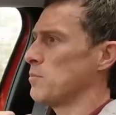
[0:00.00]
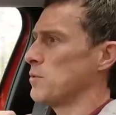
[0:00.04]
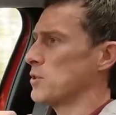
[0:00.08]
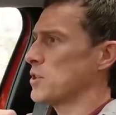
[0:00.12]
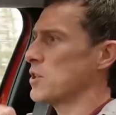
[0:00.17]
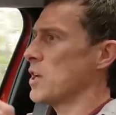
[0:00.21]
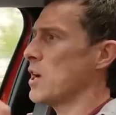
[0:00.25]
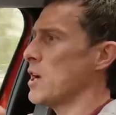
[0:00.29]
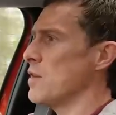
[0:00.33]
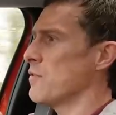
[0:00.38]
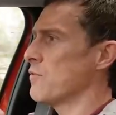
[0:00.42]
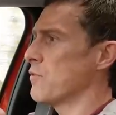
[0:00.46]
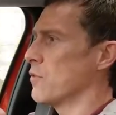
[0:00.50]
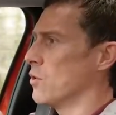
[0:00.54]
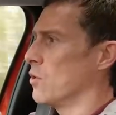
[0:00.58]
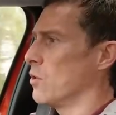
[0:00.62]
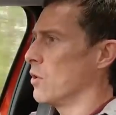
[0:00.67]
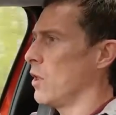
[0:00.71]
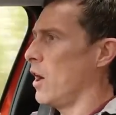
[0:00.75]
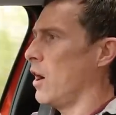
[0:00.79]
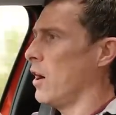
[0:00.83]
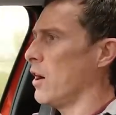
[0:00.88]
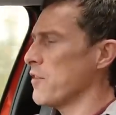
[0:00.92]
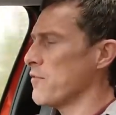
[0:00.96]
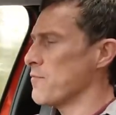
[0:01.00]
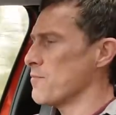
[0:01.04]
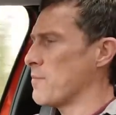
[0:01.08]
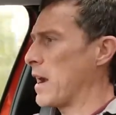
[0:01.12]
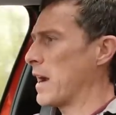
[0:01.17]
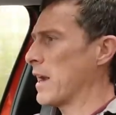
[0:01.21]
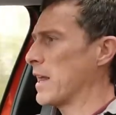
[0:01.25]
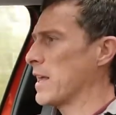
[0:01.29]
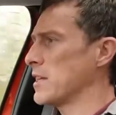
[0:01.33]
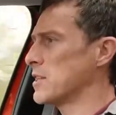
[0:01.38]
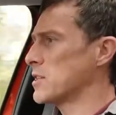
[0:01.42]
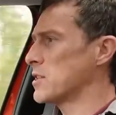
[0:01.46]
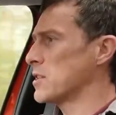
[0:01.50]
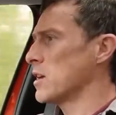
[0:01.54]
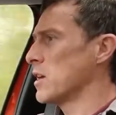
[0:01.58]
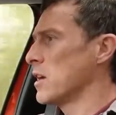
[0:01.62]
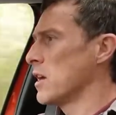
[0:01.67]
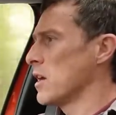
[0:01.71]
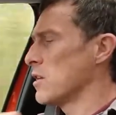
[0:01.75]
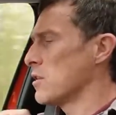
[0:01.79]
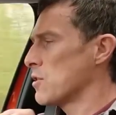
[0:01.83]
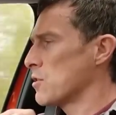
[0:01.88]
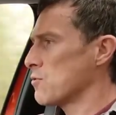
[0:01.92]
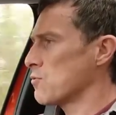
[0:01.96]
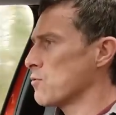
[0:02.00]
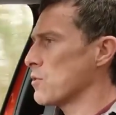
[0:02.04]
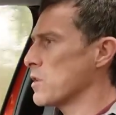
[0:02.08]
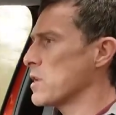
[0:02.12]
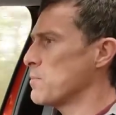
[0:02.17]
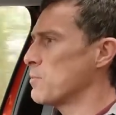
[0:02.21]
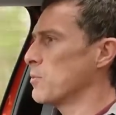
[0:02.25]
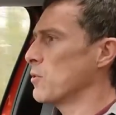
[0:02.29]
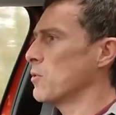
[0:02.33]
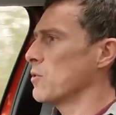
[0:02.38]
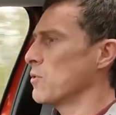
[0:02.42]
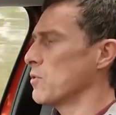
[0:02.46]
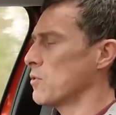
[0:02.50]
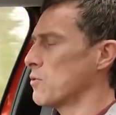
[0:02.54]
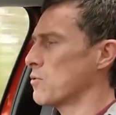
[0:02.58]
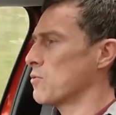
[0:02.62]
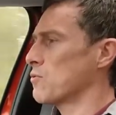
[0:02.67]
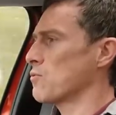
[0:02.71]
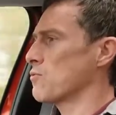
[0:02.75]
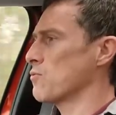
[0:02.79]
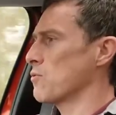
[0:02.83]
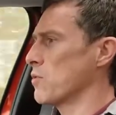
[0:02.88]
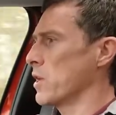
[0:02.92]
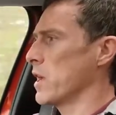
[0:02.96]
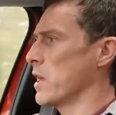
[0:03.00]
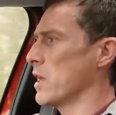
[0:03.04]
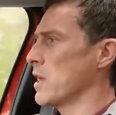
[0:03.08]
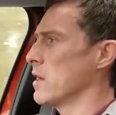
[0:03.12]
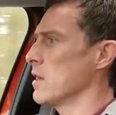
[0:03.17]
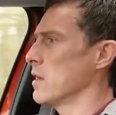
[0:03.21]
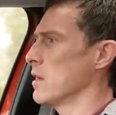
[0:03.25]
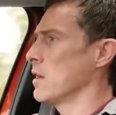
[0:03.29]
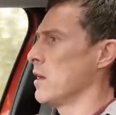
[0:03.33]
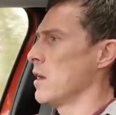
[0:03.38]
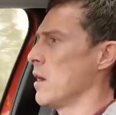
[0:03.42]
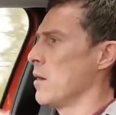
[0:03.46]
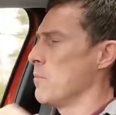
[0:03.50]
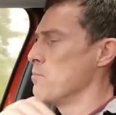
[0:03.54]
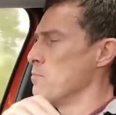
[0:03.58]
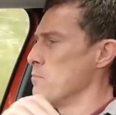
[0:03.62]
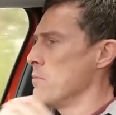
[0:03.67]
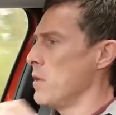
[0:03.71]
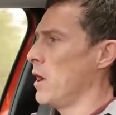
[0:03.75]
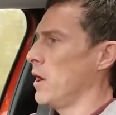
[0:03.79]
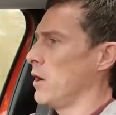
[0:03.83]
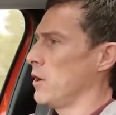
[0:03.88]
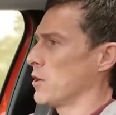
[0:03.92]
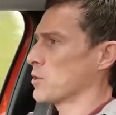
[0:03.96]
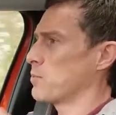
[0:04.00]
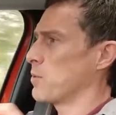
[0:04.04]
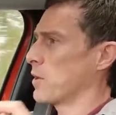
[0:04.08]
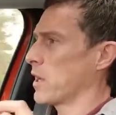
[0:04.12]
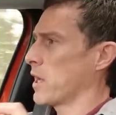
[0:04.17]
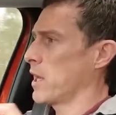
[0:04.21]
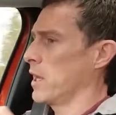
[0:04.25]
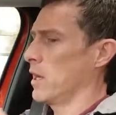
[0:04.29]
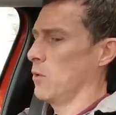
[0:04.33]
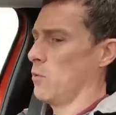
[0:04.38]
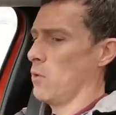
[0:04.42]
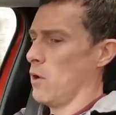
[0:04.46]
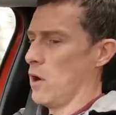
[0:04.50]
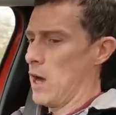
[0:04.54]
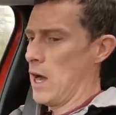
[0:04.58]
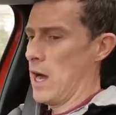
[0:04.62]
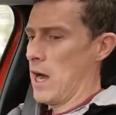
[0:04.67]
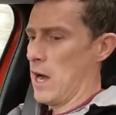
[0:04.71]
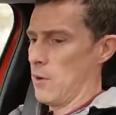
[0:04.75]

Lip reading: but overall I've managed 3.3 miles per kilowatt